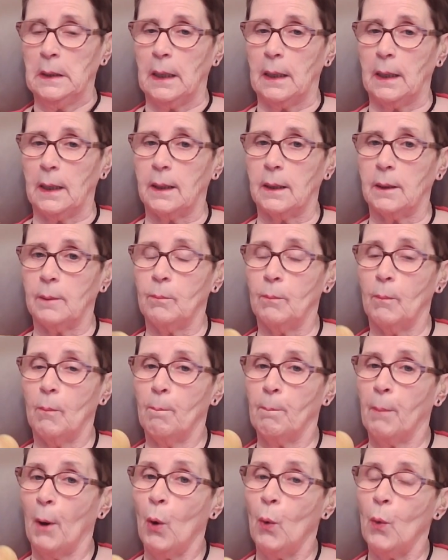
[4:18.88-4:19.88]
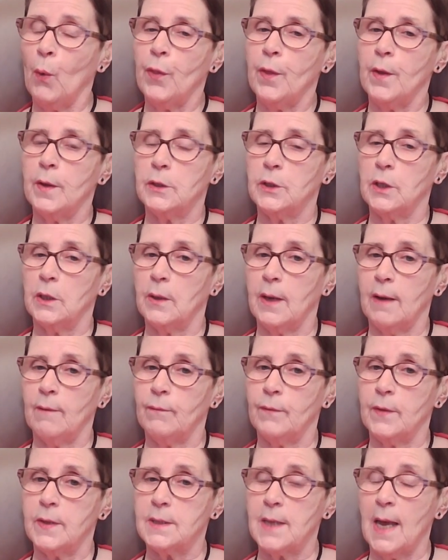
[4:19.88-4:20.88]
um, both to
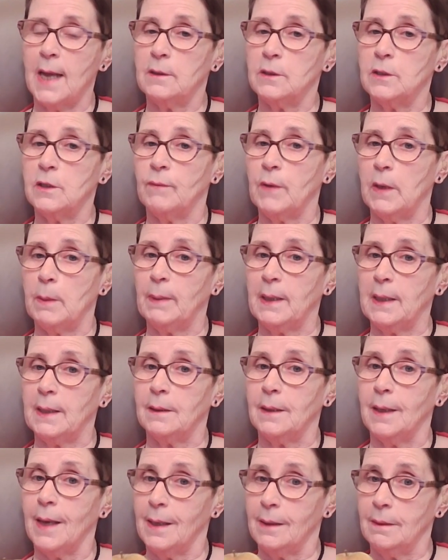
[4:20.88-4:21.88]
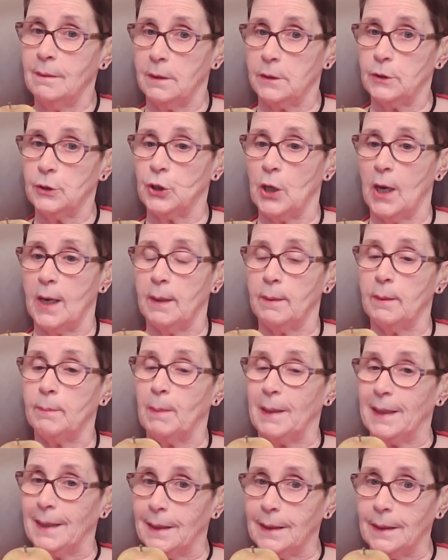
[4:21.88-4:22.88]
give sense of it being in the shade
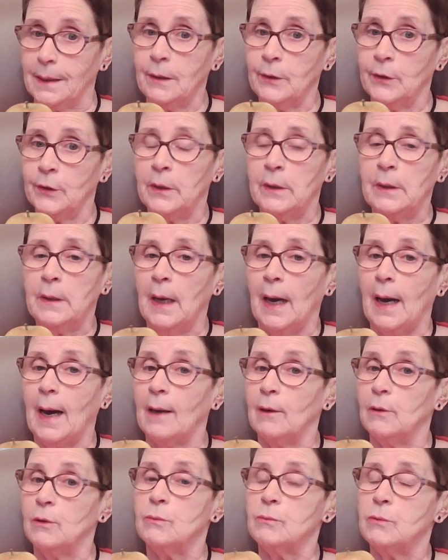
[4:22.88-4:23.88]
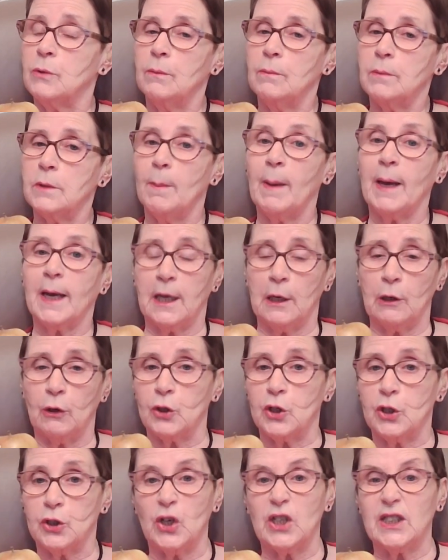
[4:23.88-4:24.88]
beneath and to make it
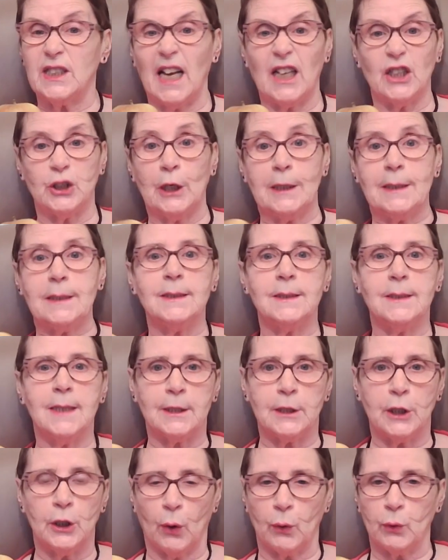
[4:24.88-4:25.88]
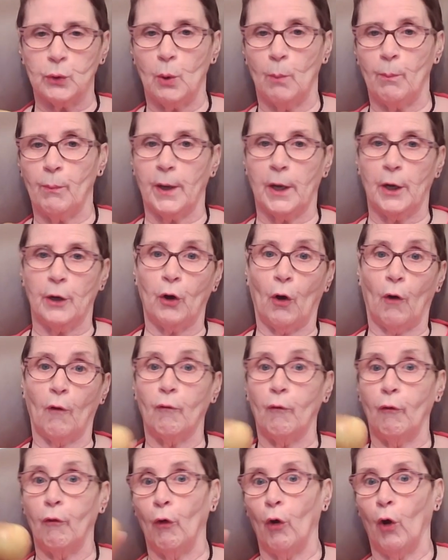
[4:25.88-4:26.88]
look as though it's actually sitting on something and not
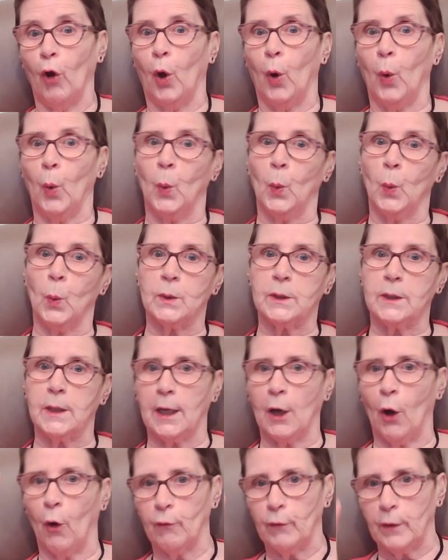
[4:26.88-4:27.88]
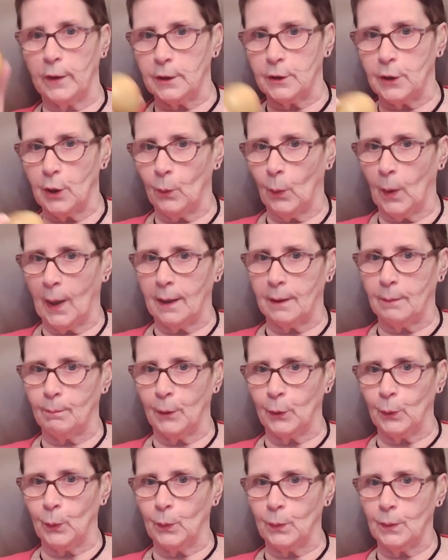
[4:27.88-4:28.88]
floating off into the wide
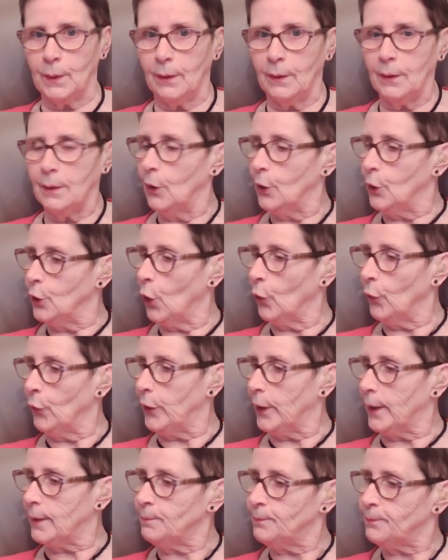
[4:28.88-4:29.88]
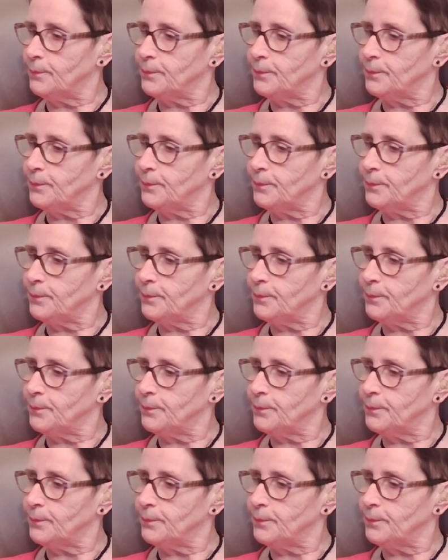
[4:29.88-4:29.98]
blue yonder.